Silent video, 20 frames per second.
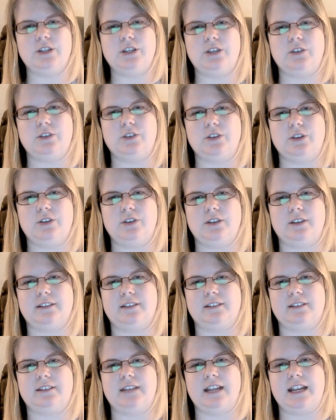you do the
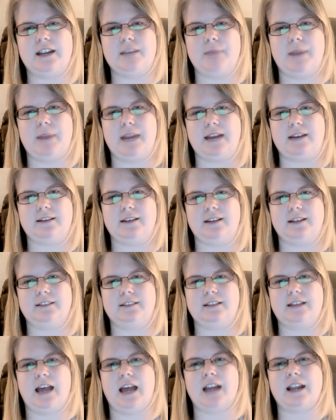sink
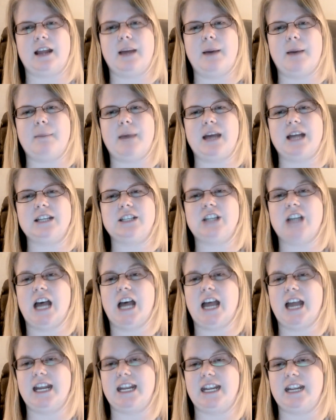maintenance? I got mine
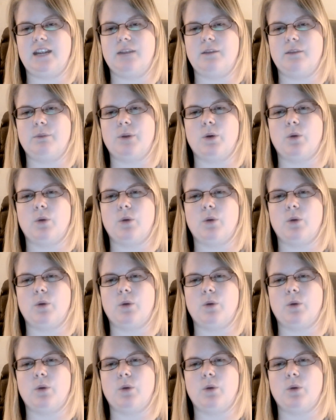shiny, but